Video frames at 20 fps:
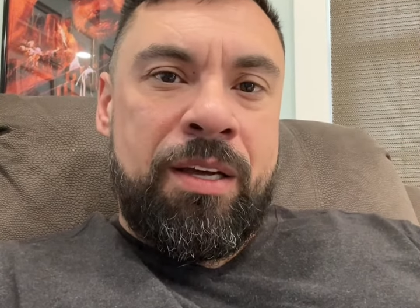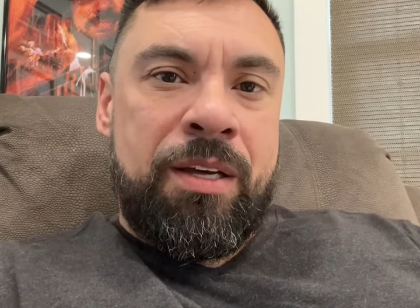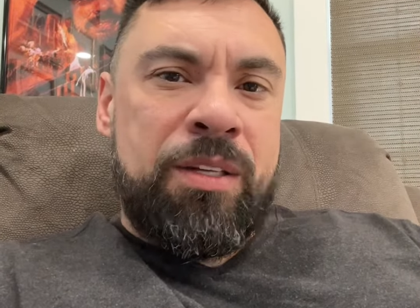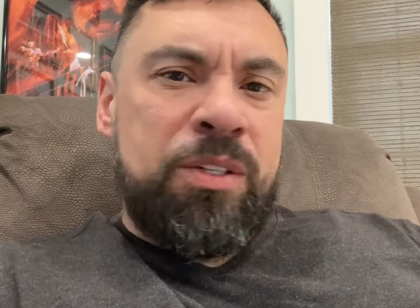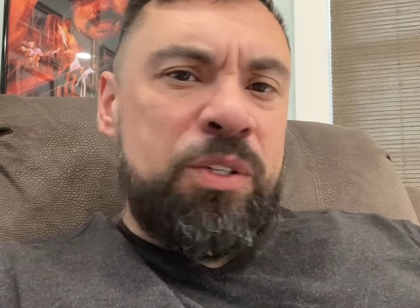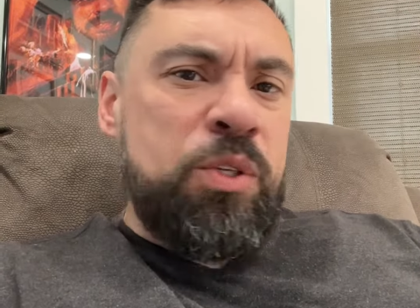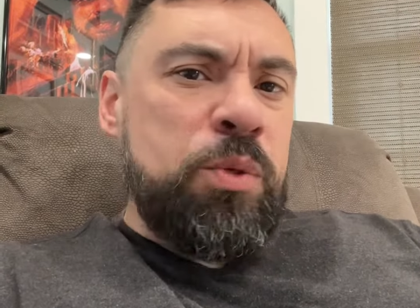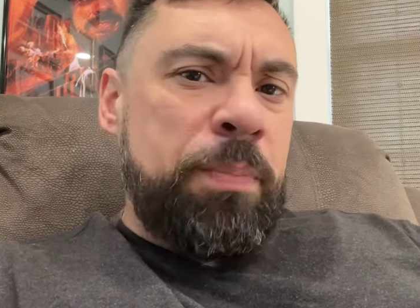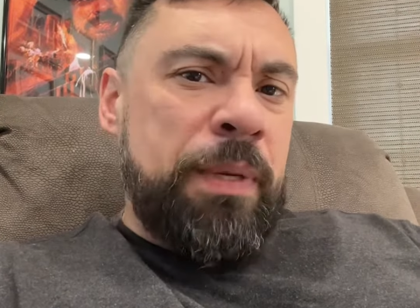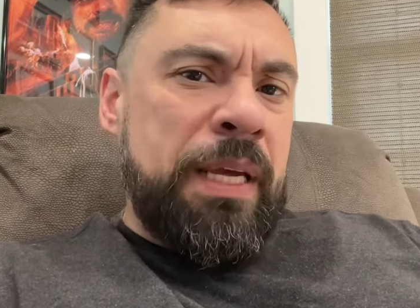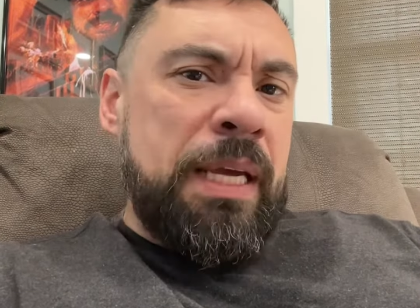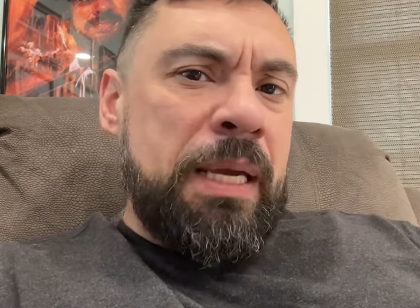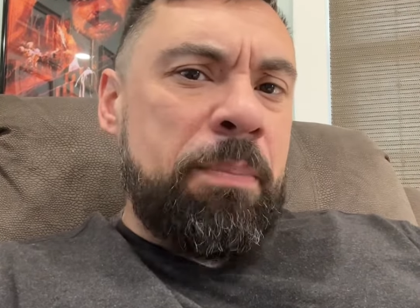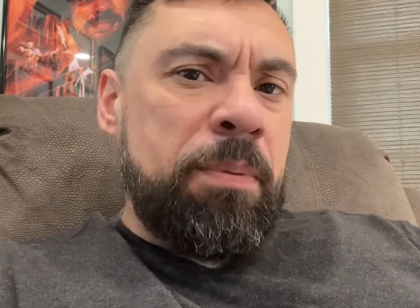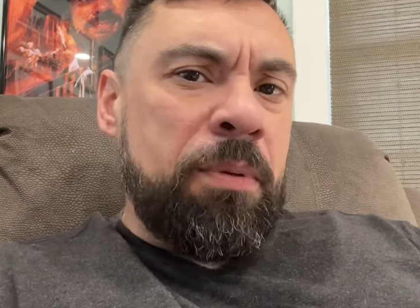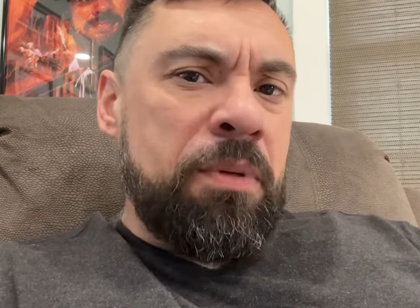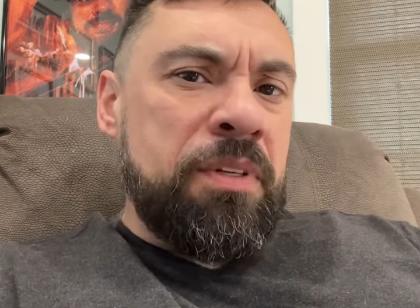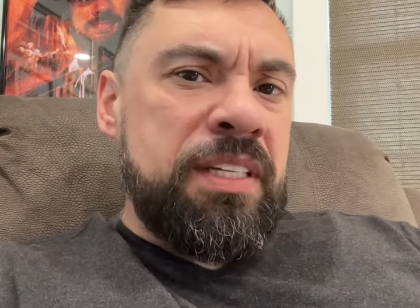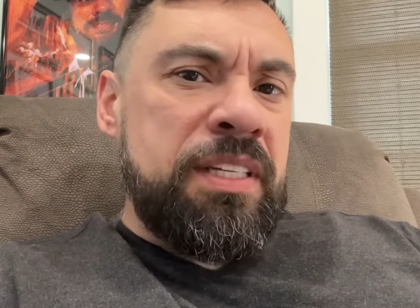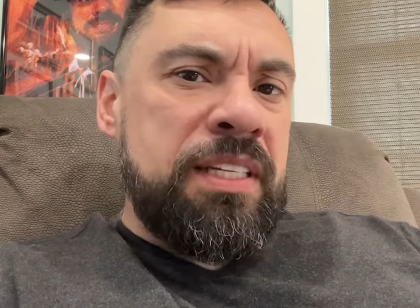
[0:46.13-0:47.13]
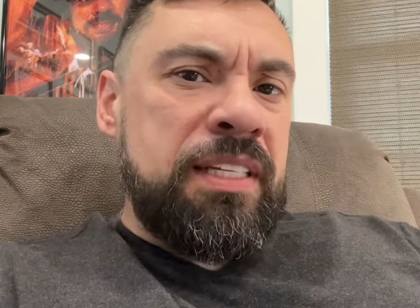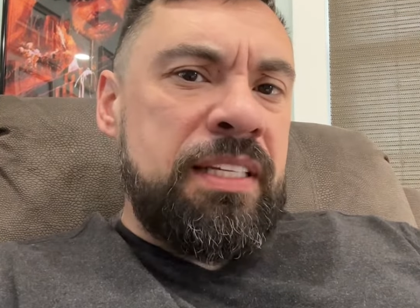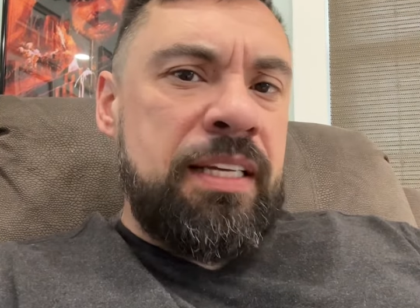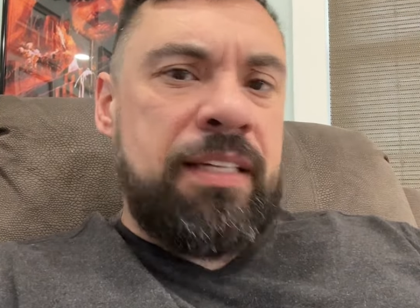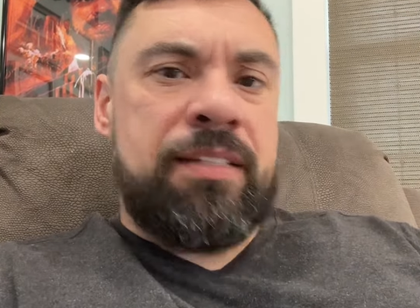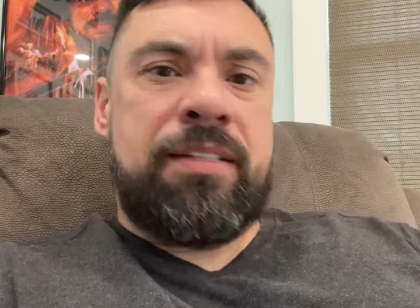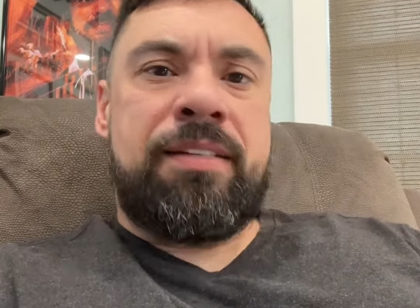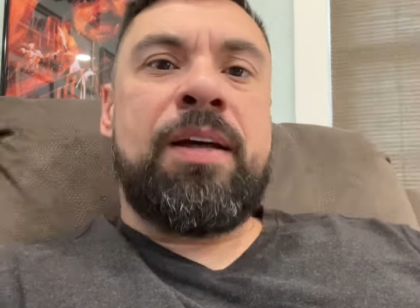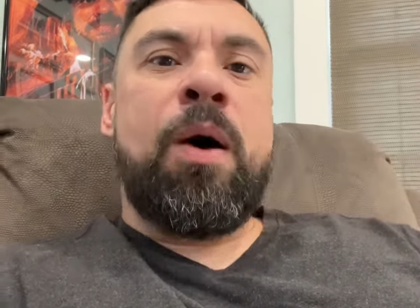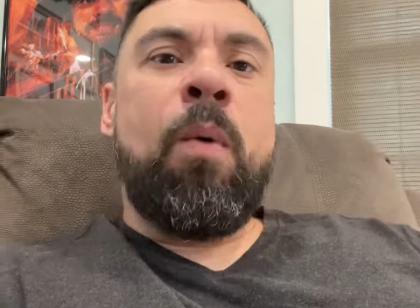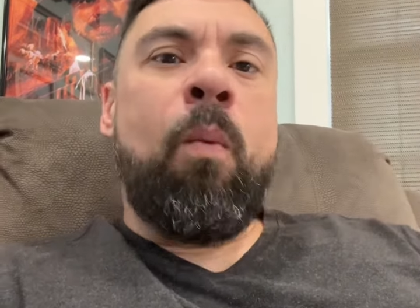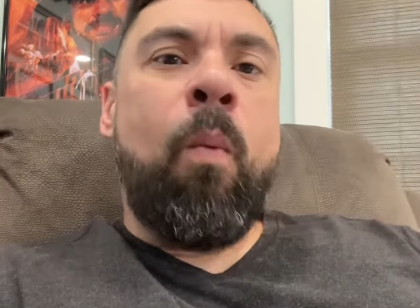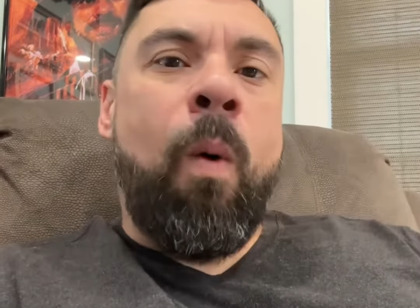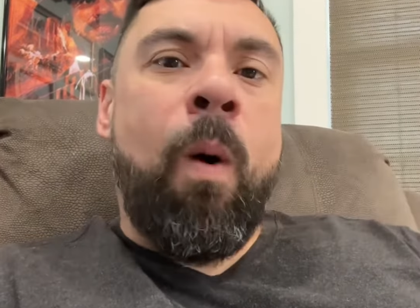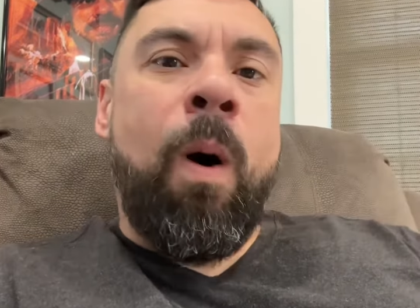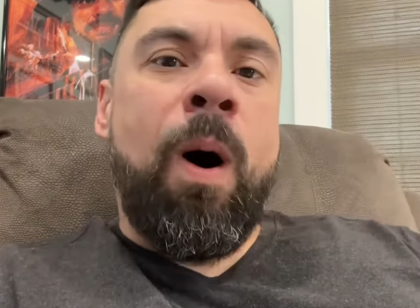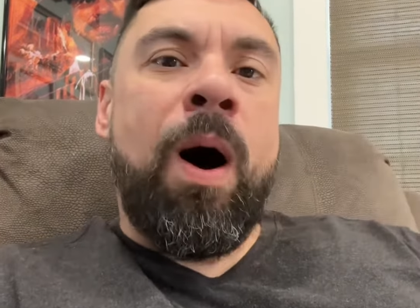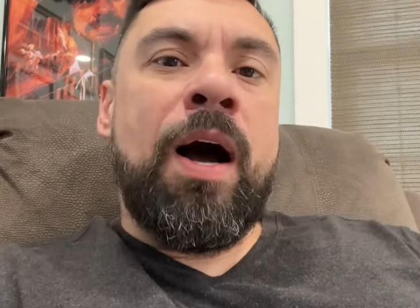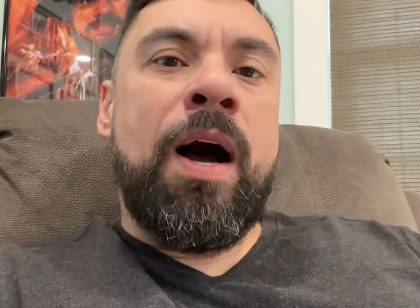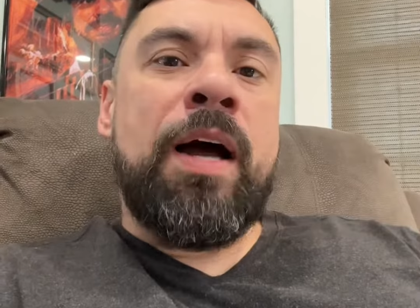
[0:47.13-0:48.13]
Do people see
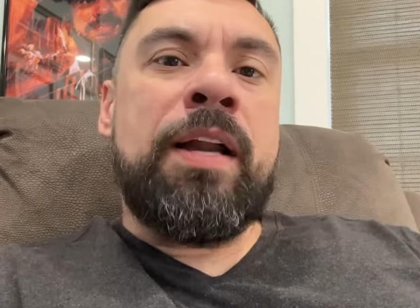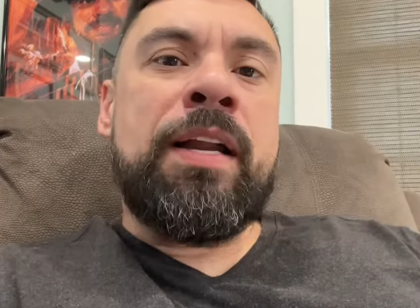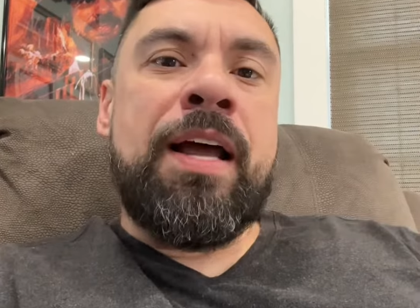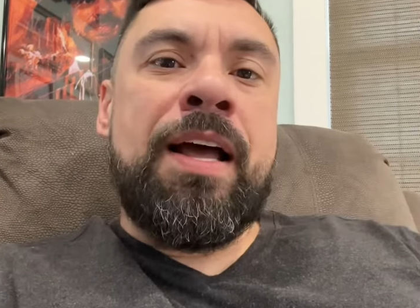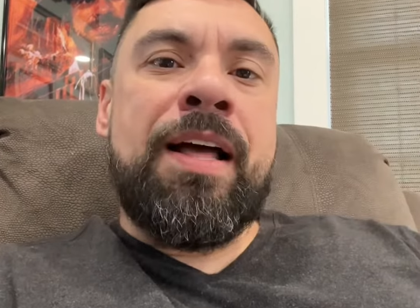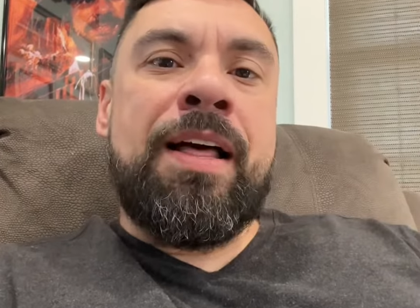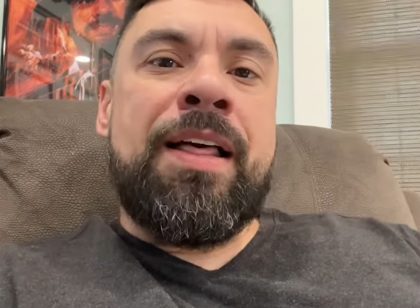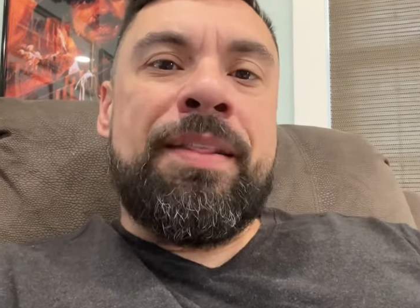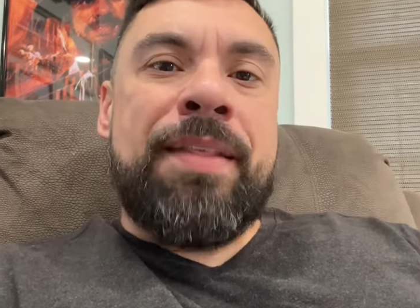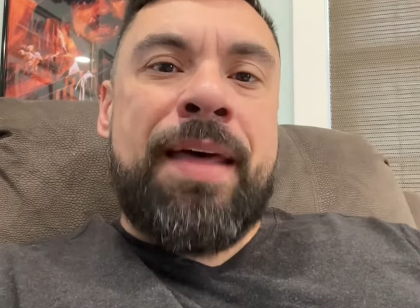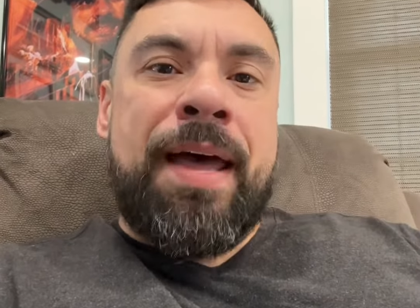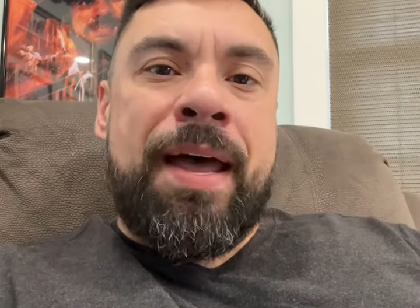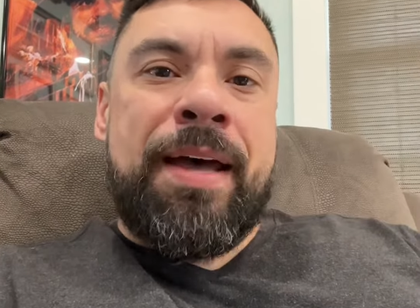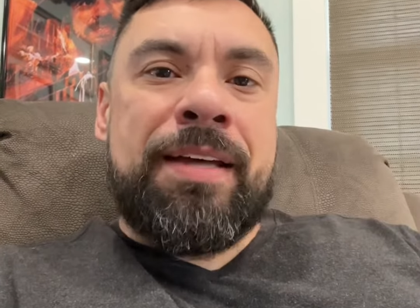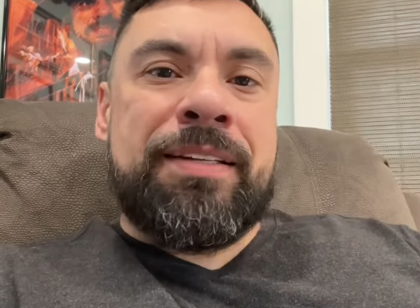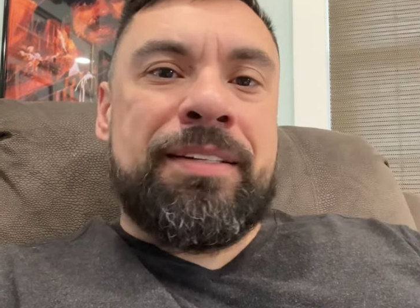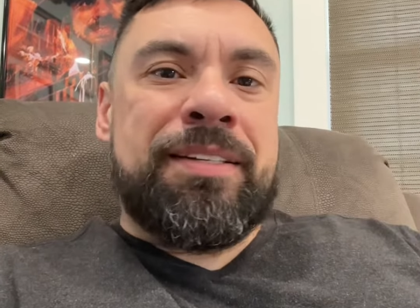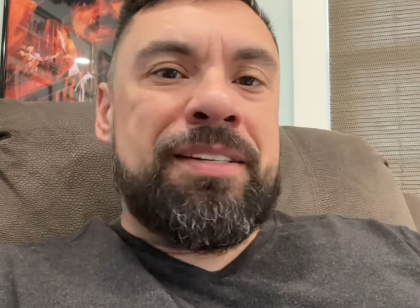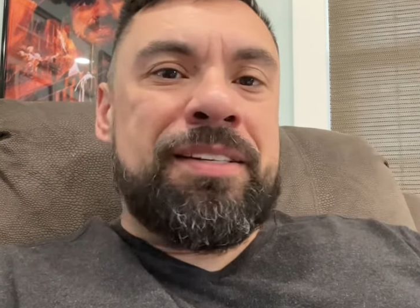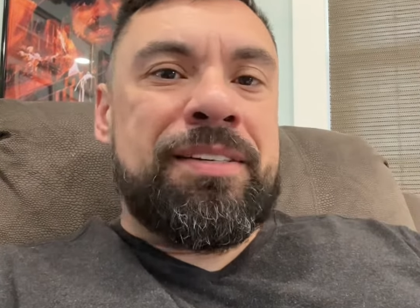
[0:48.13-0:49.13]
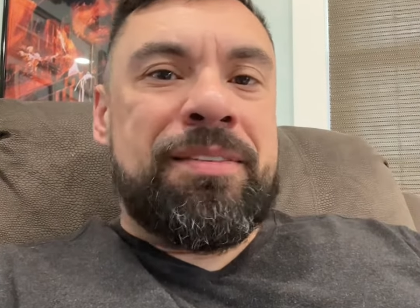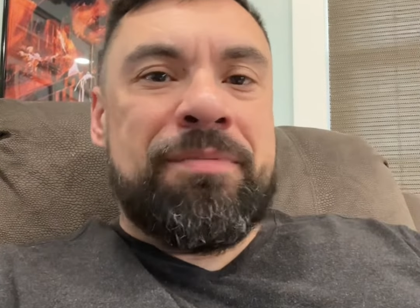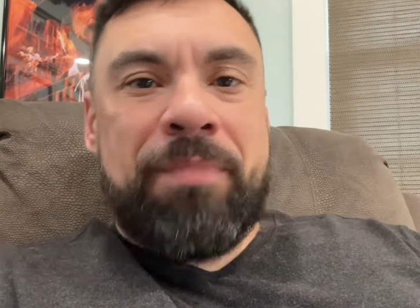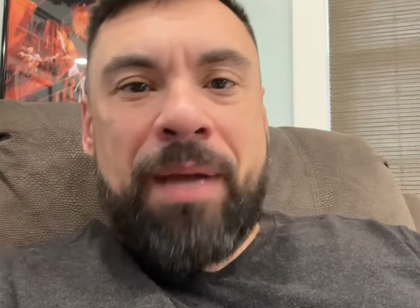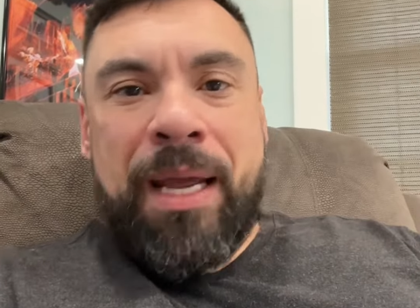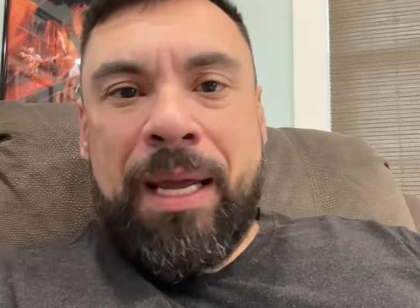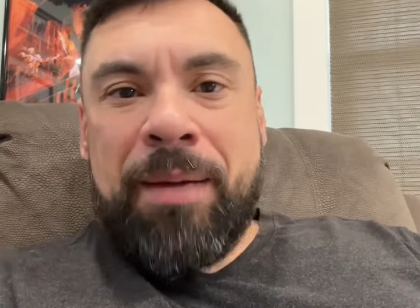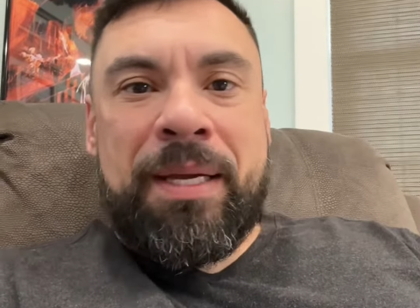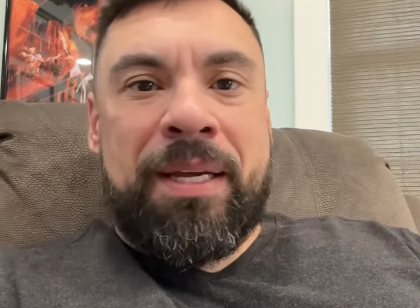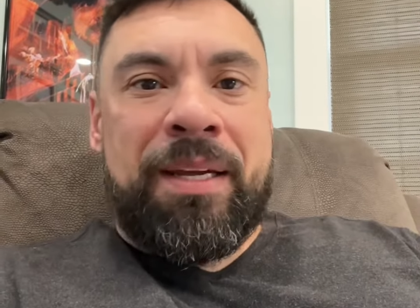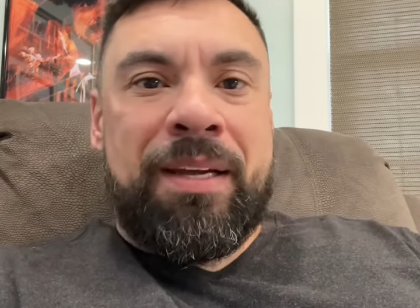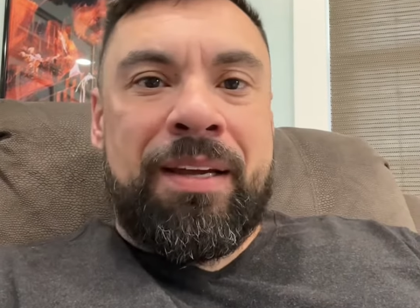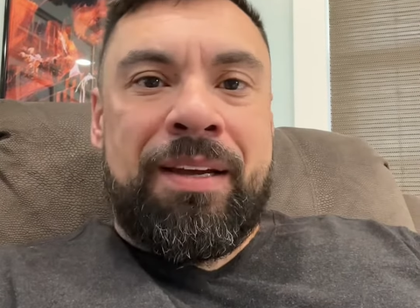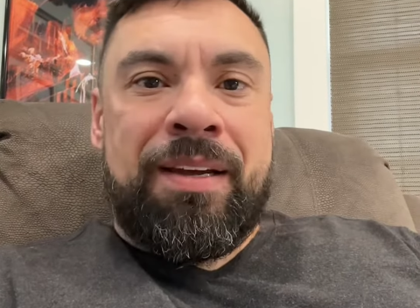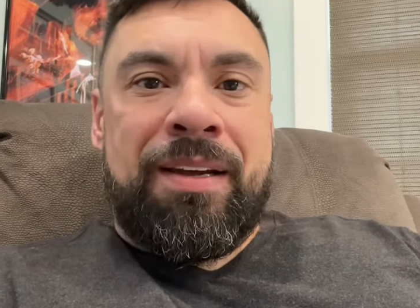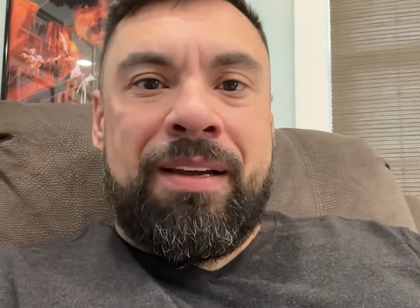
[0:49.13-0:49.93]
someone that's maybe